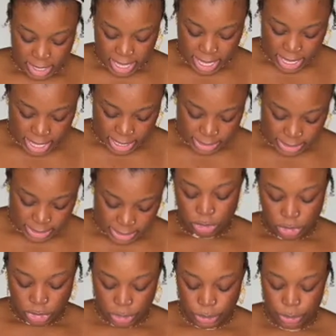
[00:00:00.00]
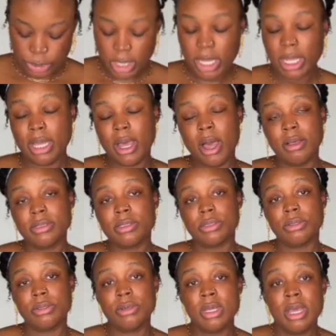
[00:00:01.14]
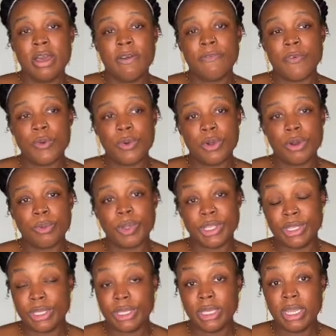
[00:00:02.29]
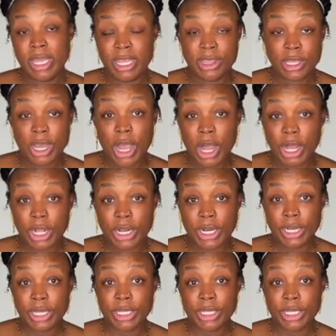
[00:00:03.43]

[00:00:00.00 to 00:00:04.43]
Next, so also for when in the car,